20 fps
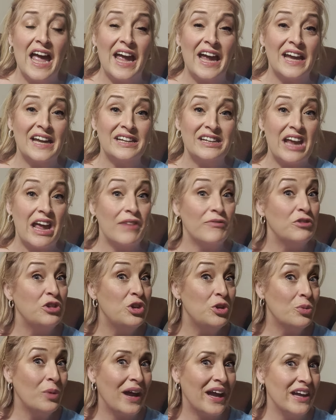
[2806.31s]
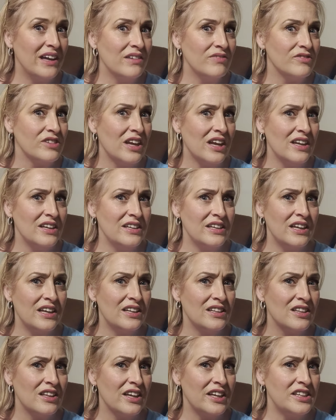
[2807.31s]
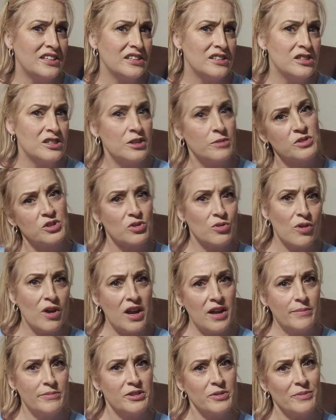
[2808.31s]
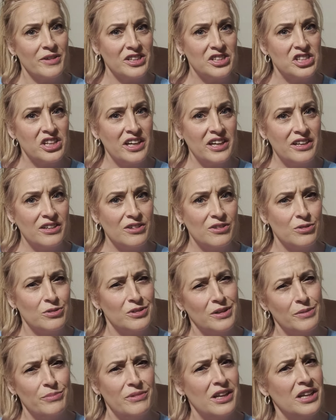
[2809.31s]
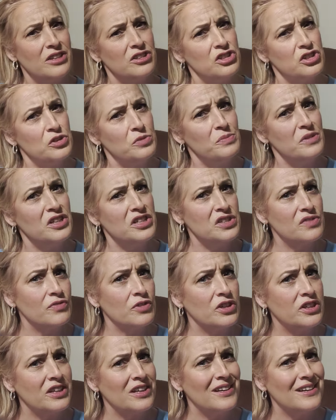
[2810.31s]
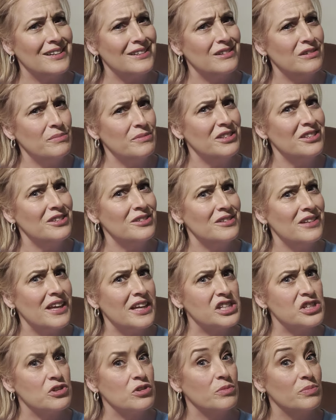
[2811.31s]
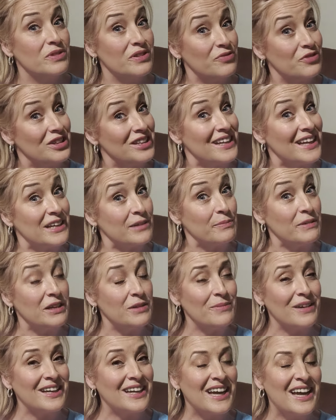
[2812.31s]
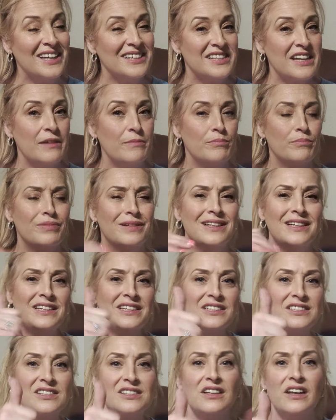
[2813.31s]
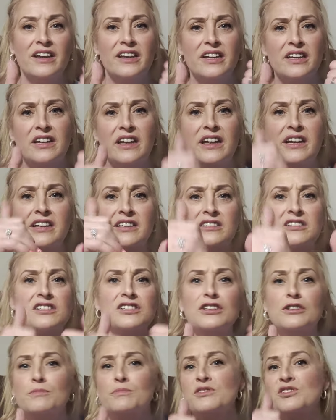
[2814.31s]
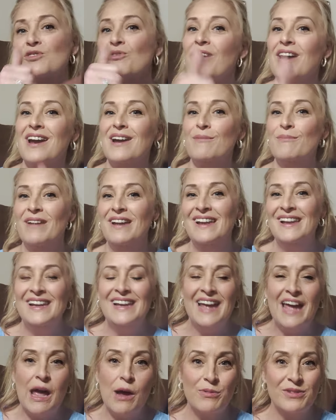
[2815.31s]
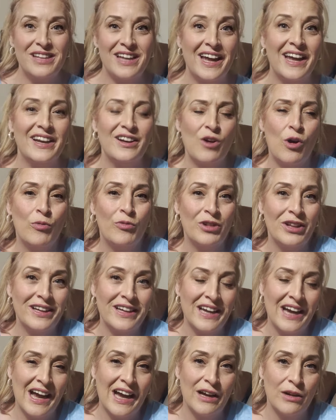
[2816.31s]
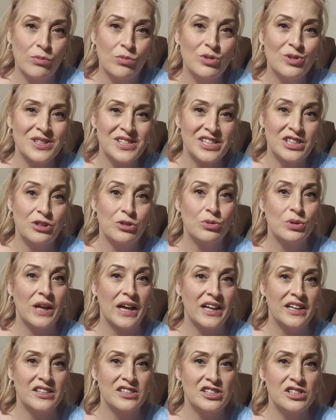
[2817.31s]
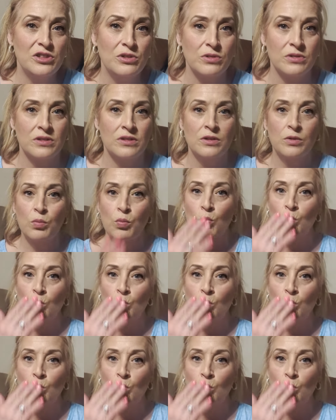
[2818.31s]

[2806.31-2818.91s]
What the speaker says: And if you have not yet liked and subscribed to my channel, and I'm not too much for you, I know I'm a little extra, but if you like me and my content, please like and subscribe. And with that, hopefully I will see you guys soon.